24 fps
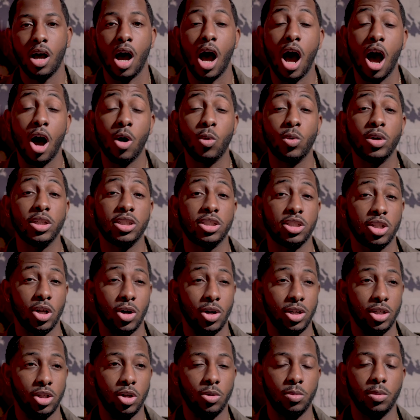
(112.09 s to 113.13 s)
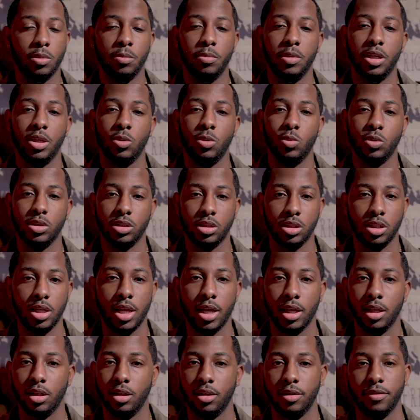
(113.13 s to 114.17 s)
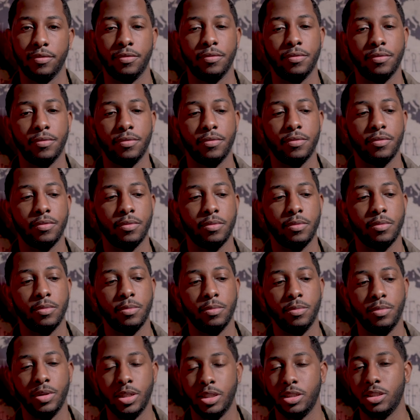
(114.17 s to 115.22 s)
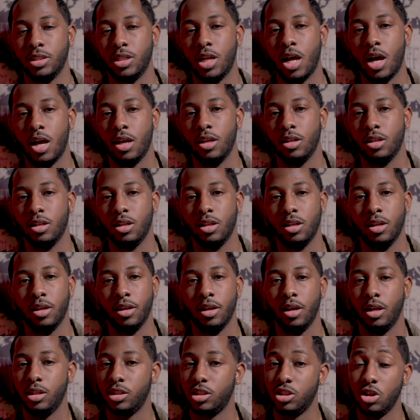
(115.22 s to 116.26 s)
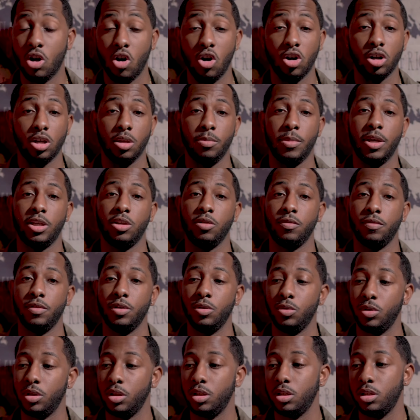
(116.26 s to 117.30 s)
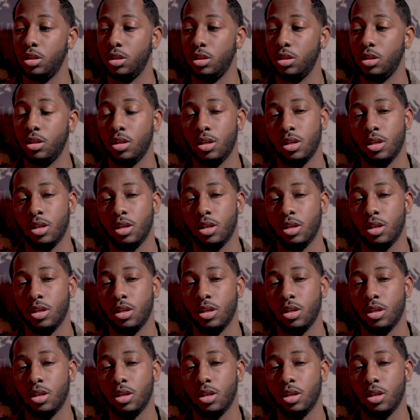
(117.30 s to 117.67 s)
I always thought dopamine was negative, but it's not. A song can make you feel good.